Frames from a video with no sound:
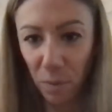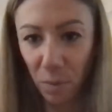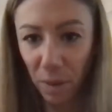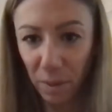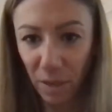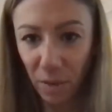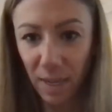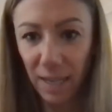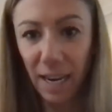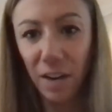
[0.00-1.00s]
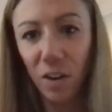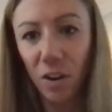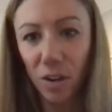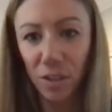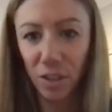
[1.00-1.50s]
you probably go in to get your
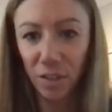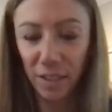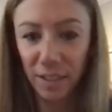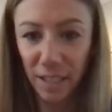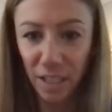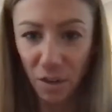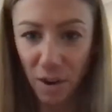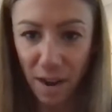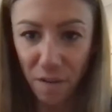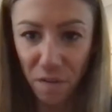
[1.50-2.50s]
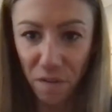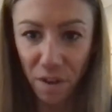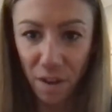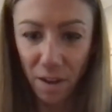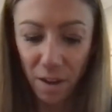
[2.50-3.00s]
car serviced, and you have
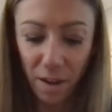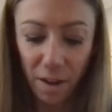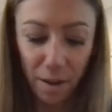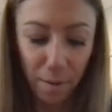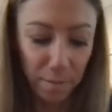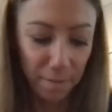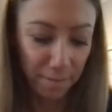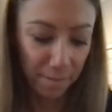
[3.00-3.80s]
um,